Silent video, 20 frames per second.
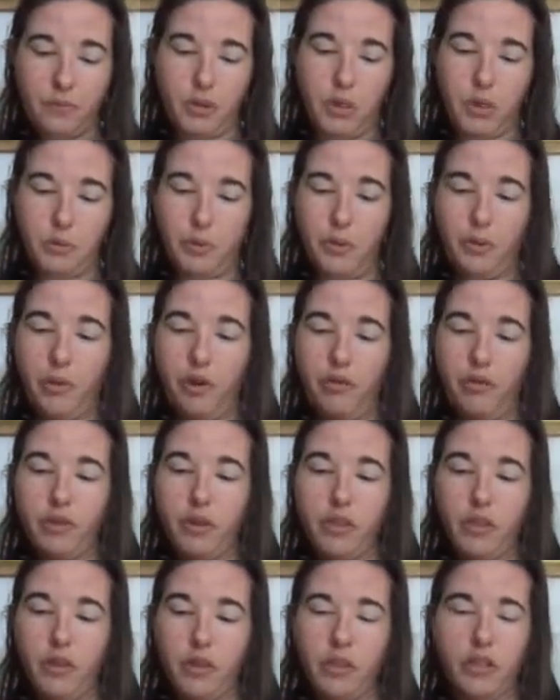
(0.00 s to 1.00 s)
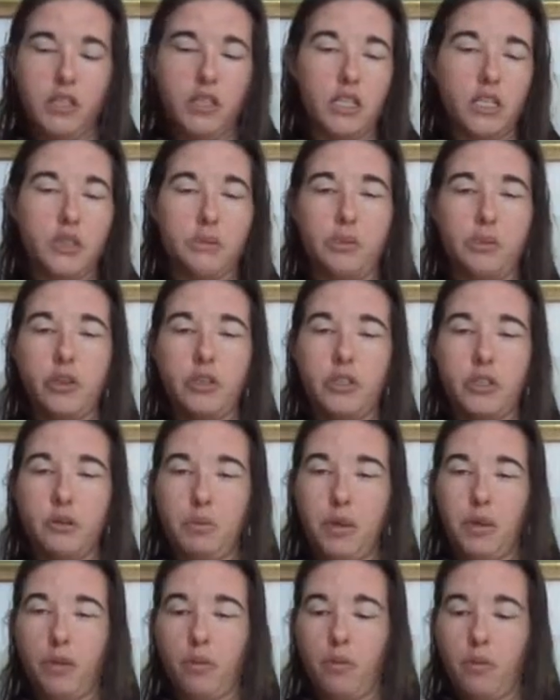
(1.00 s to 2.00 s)
But to be perfectly honest, it's supposed
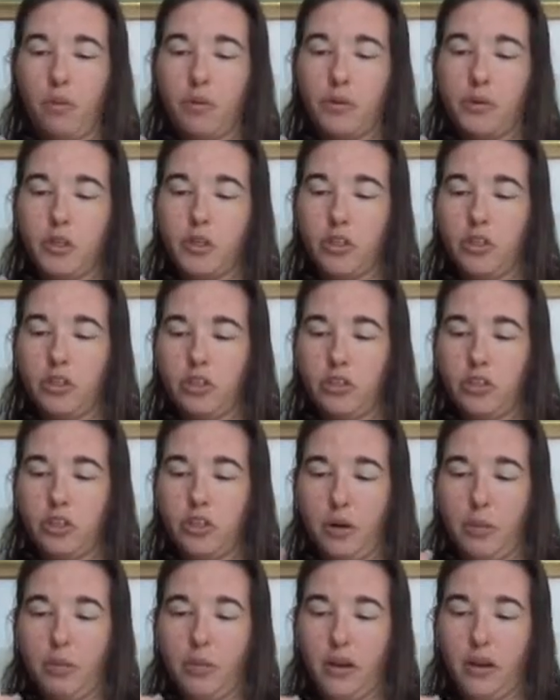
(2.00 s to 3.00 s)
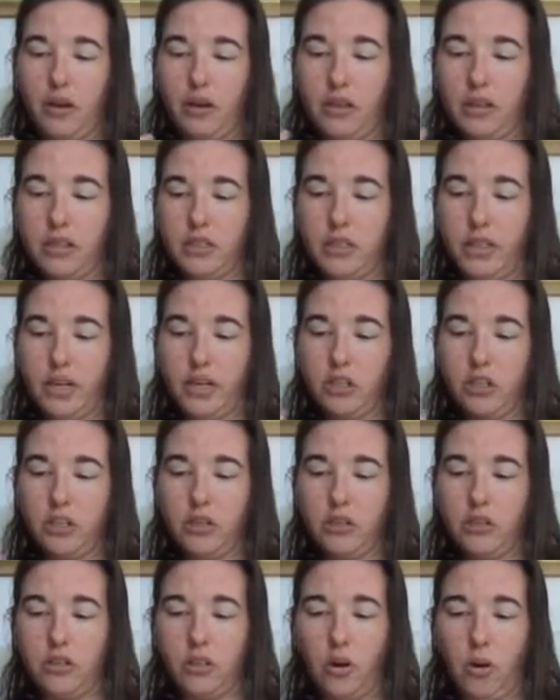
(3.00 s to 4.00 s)
to be a cropped jumper
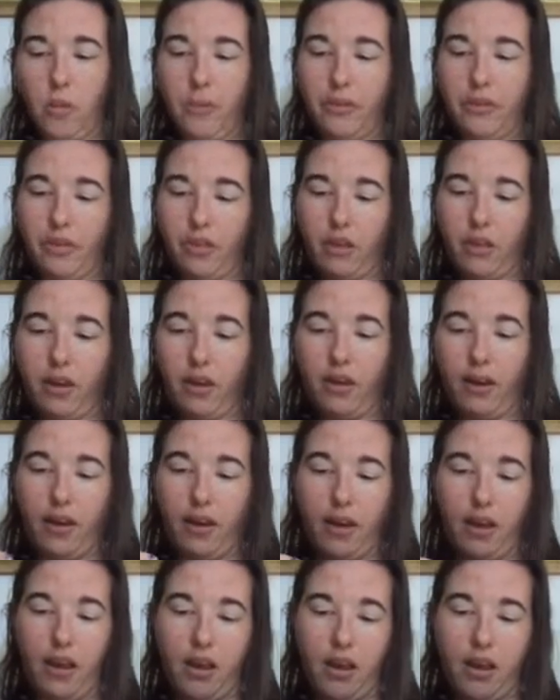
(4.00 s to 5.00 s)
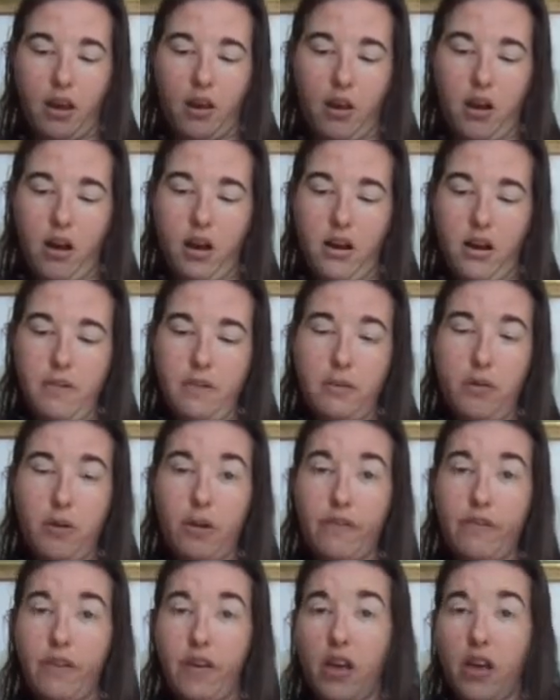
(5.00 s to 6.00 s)
slash top thing, and I'm
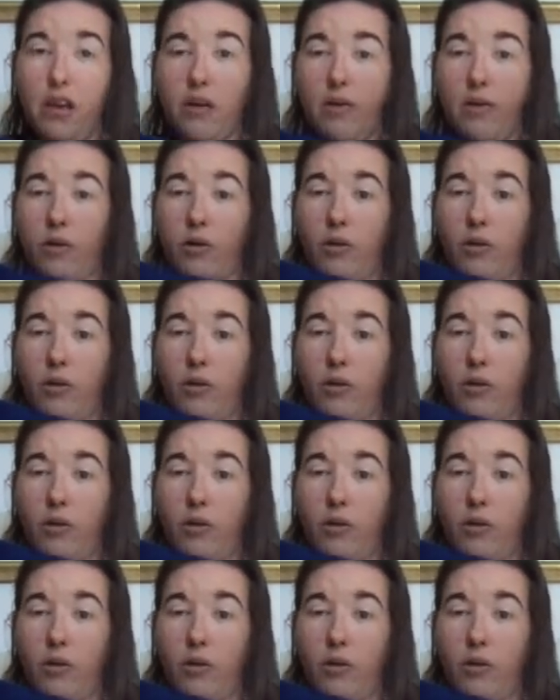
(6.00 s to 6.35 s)
not a fan